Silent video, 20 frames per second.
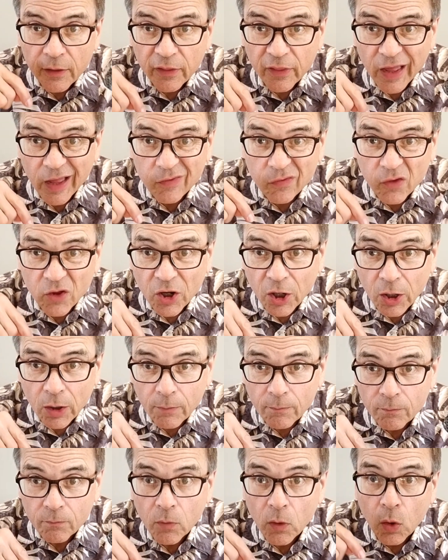That
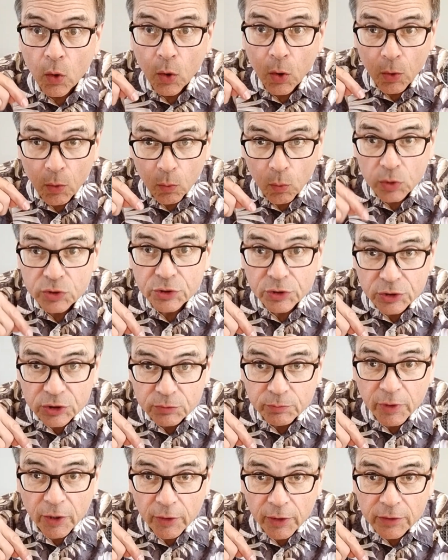there was an
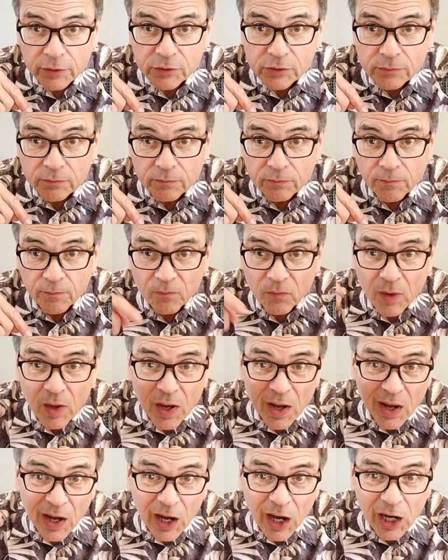experience.
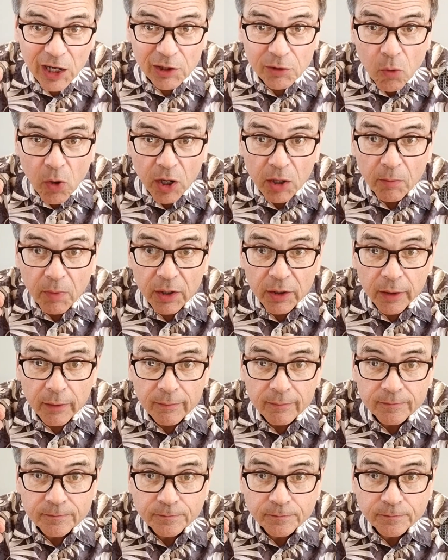Highly recommend it.